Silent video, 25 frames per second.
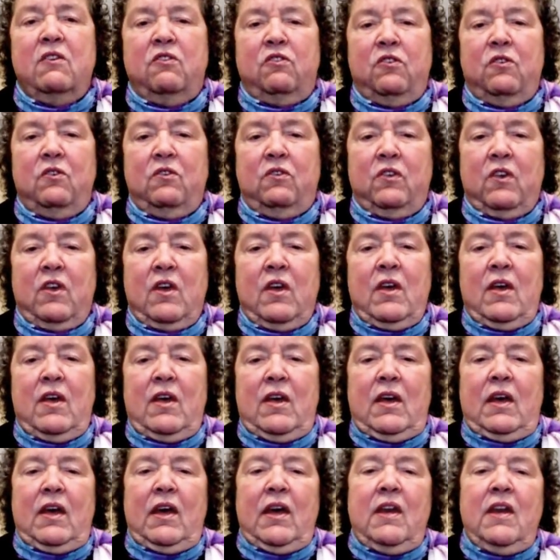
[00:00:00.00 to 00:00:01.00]
issues.
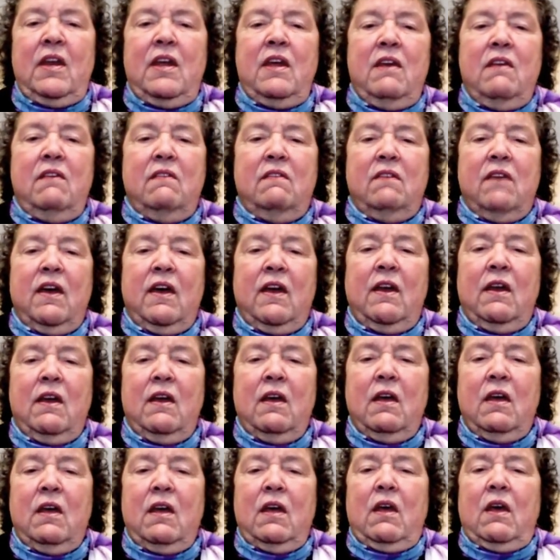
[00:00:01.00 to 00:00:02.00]
And he
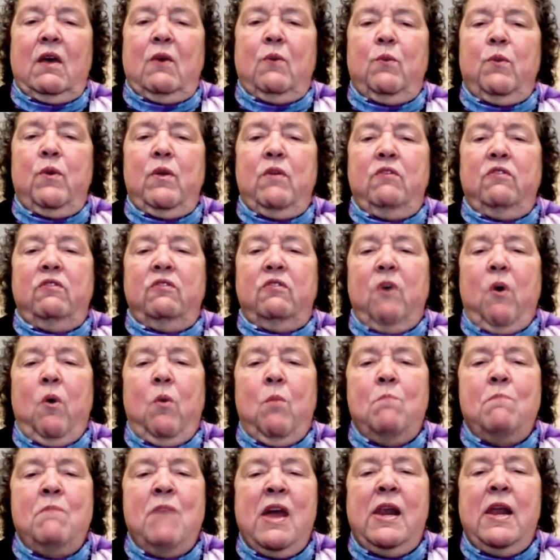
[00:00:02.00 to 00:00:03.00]
said, when
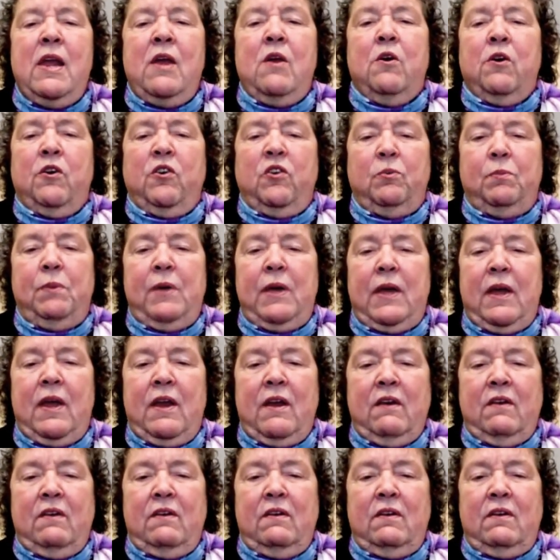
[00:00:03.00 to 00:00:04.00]
so many are
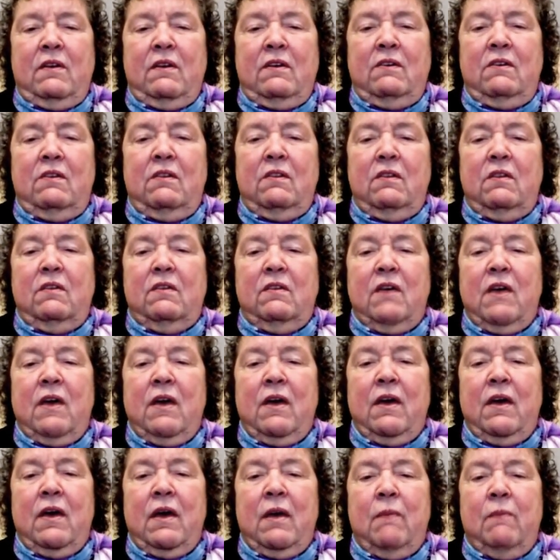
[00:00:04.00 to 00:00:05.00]
speaking to the
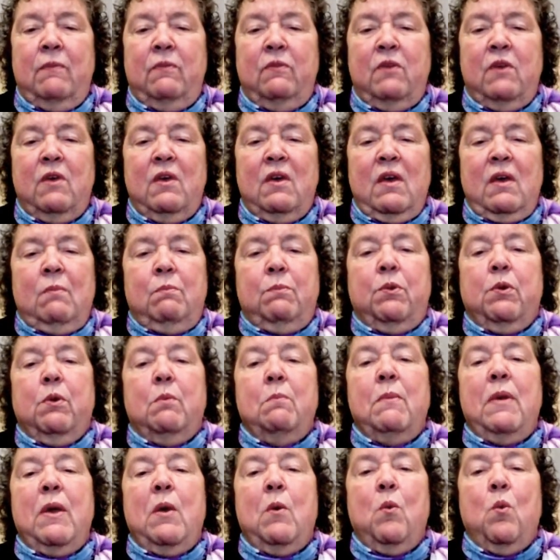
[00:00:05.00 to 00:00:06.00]
times,
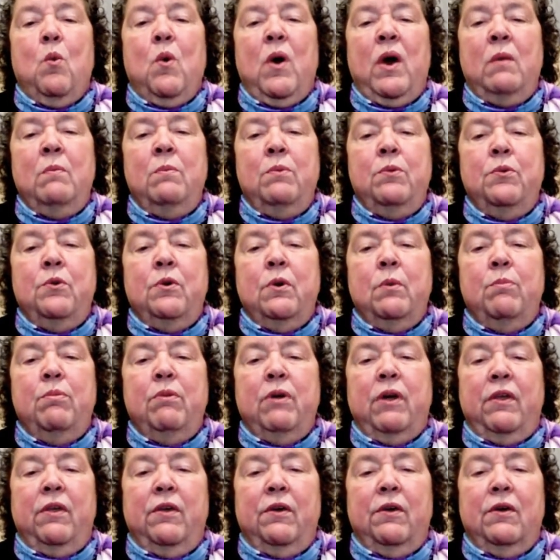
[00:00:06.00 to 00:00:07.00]
permit one poor
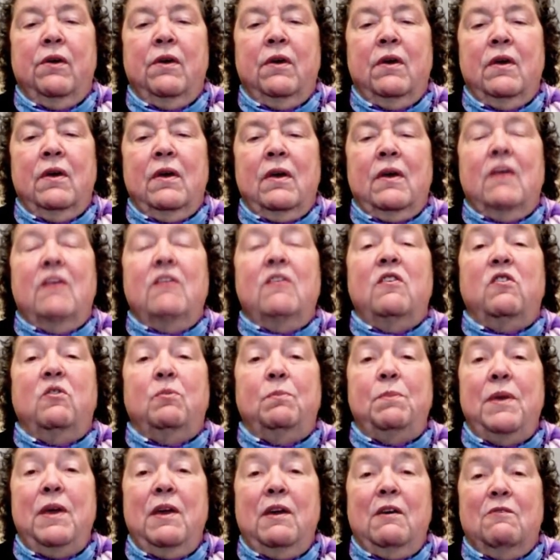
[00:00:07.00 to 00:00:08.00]
brother to
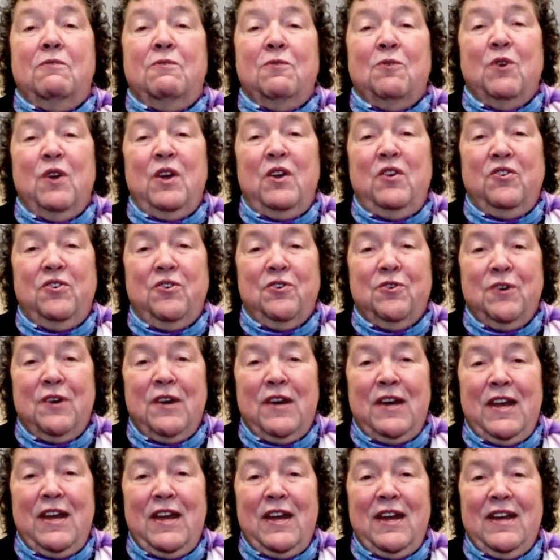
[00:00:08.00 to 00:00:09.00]
speak for
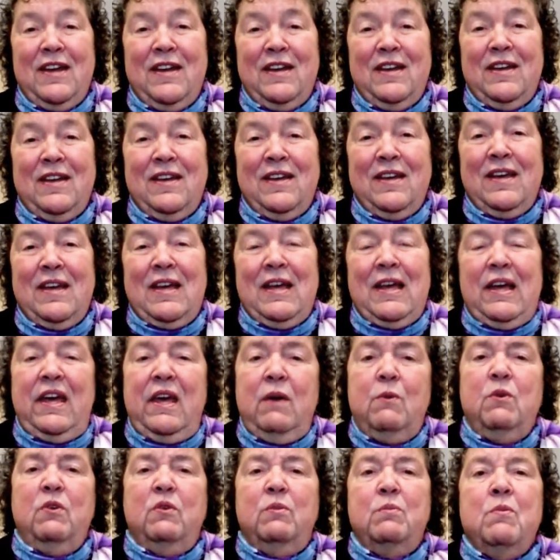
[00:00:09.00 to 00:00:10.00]
eternity. He
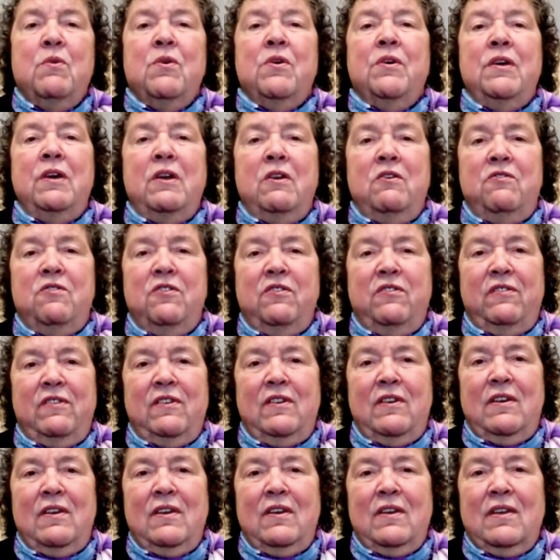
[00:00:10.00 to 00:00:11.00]
was more
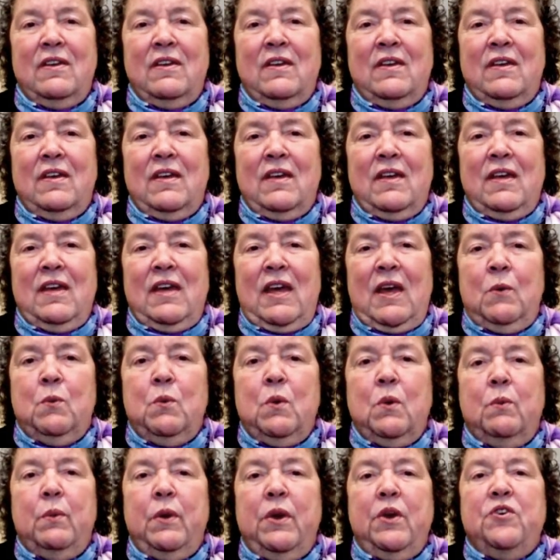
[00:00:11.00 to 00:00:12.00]
interested in
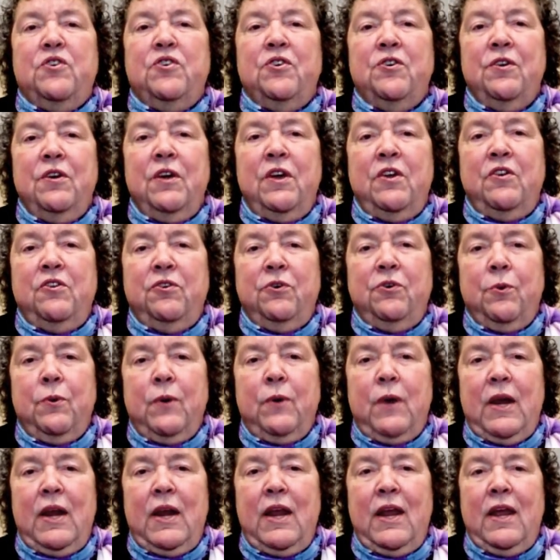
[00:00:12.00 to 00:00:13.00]
what retur-
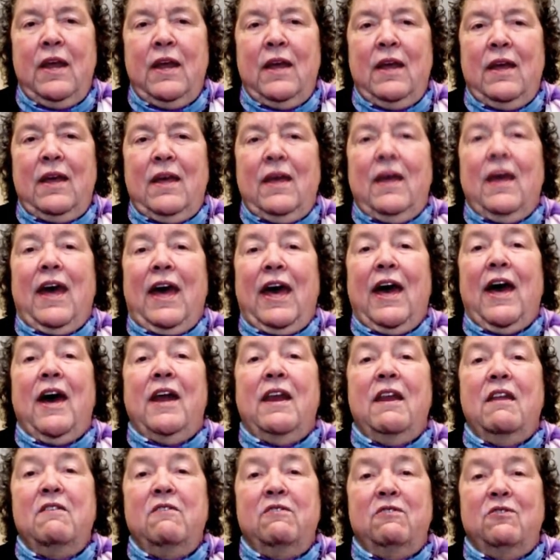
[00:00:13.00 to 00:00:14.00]
eternity
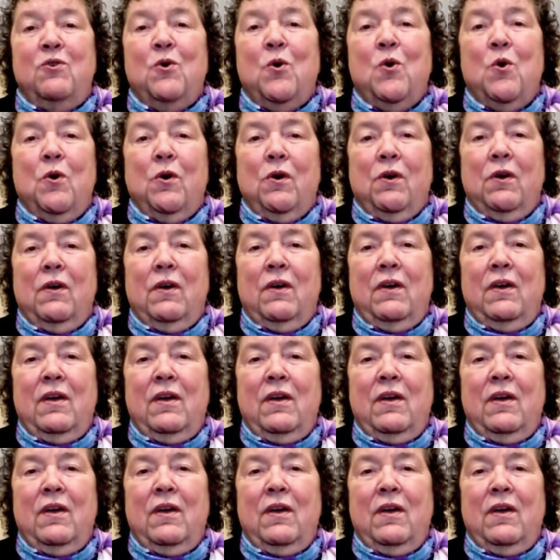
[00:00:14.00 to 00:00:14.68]
had in store